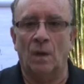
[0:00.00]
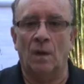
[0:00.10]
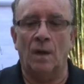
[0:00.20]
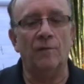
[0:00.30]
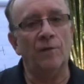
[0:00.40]

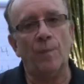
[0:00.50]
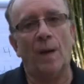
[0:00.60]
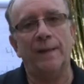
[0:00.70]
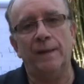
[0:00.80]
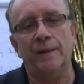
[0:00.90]

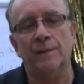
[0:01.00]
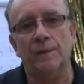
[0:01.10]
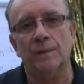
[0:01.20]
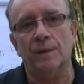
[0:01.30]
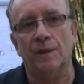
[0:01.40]
everybody
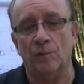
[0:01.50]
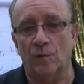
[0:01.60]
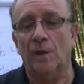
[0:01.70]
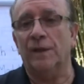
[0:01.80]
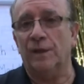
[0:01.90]
can
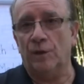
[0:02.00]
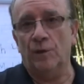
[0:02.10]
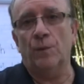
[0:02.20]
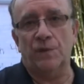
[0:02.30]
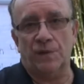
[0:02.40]
really
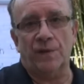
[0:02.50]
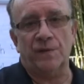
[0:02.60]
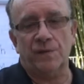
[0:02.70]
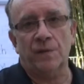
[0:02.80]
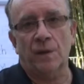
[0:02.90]
use
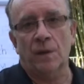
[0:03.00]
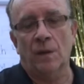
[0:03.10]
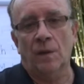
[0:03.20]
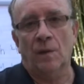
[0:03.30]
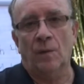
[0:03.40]
this
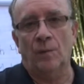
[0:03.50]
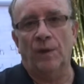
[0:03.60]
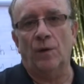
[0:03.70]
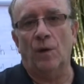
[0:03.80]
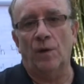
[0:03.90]

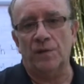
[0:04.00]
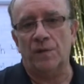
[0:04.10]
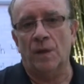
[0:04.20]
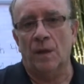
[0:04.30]
because,